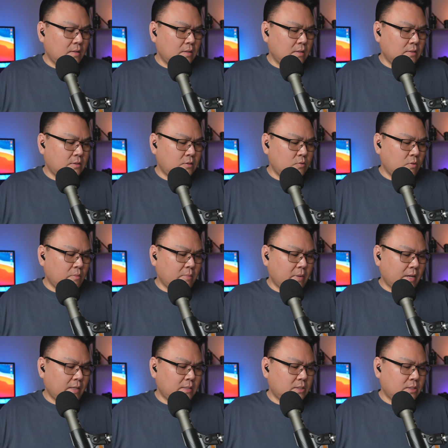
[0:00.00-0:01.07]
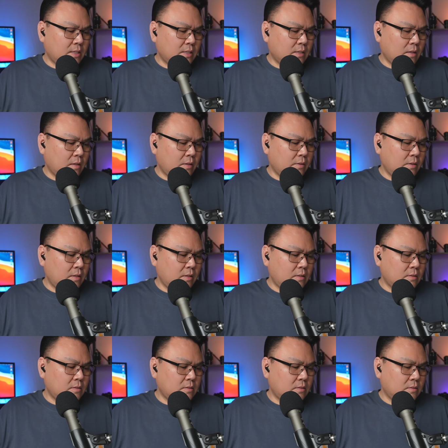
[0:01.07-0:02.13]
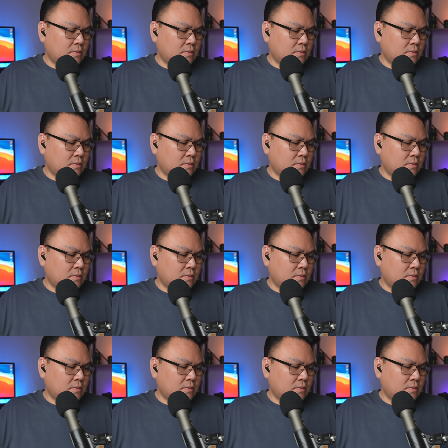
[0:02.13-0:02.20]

let's do a mic check on these.